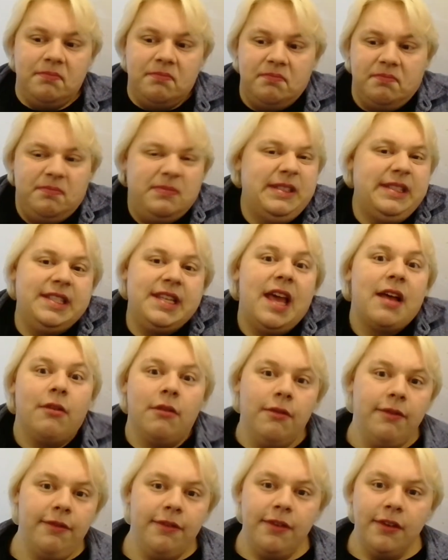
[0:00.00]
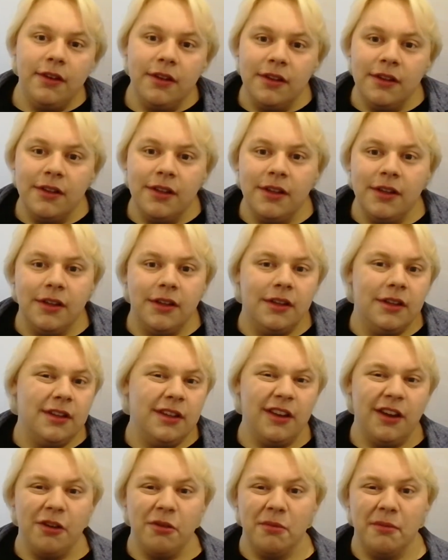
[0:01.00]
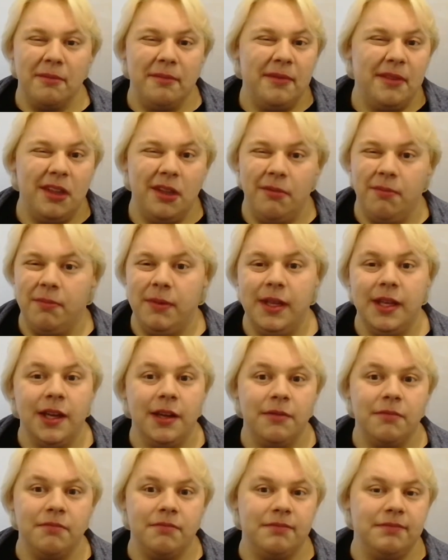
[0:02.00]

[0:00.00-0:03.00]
myself, be it